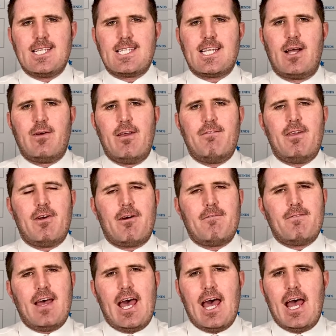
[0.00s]
So if you're a
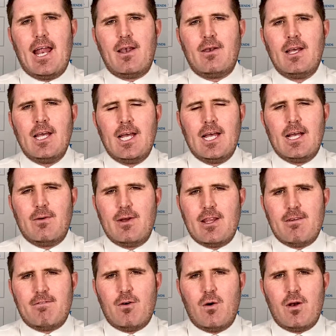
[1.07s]
fan with
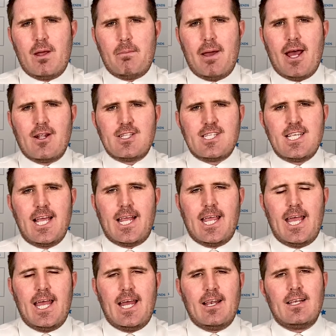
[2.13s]
your £40
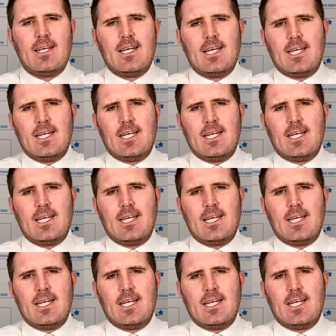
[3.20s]
ticket,